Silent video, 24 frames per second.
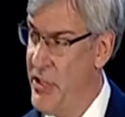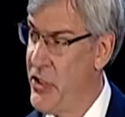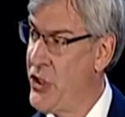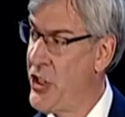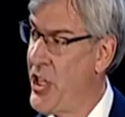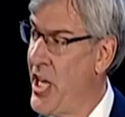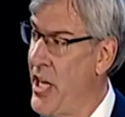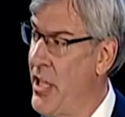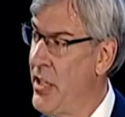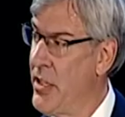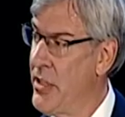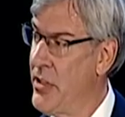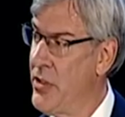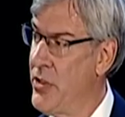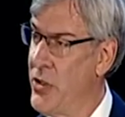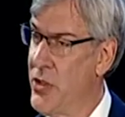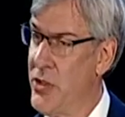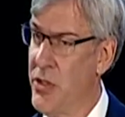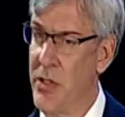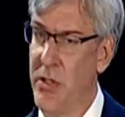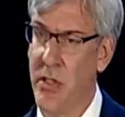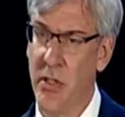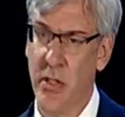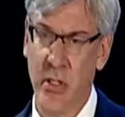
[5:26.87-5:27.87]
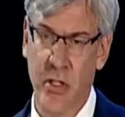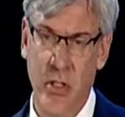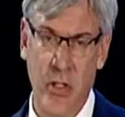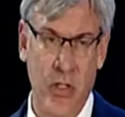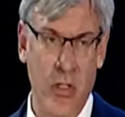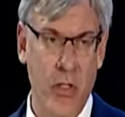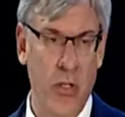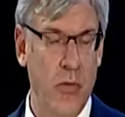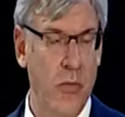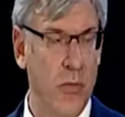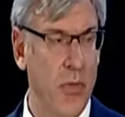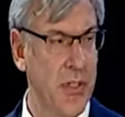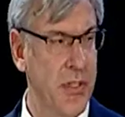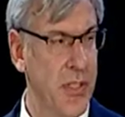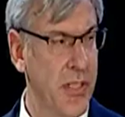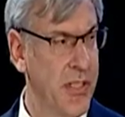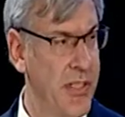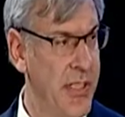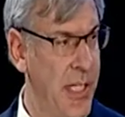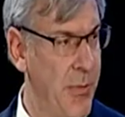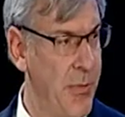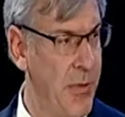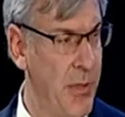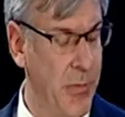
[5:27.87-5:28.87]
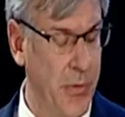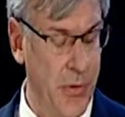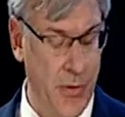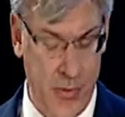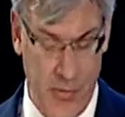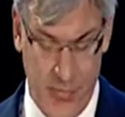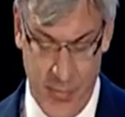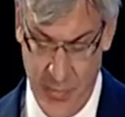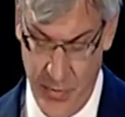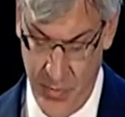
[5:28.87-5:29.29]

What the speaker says: challenge what's acceptable